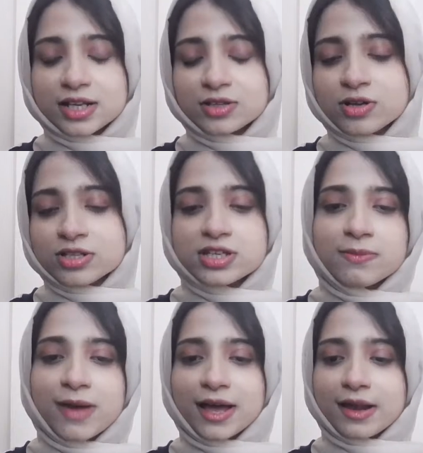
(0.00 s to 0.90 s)
technological
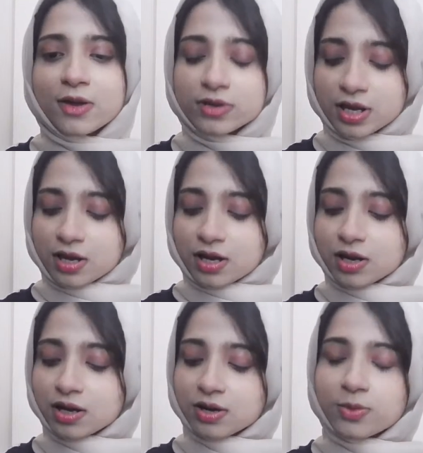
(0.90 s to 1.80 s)
background,
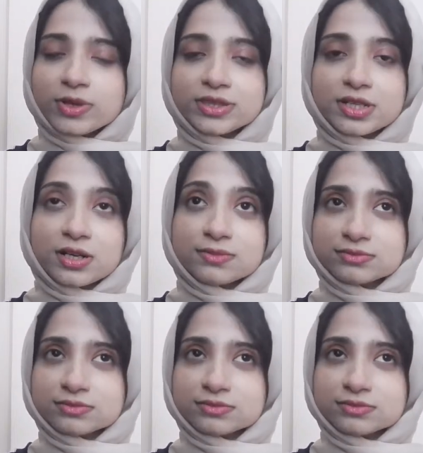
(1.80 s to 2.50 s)
uh, with uh,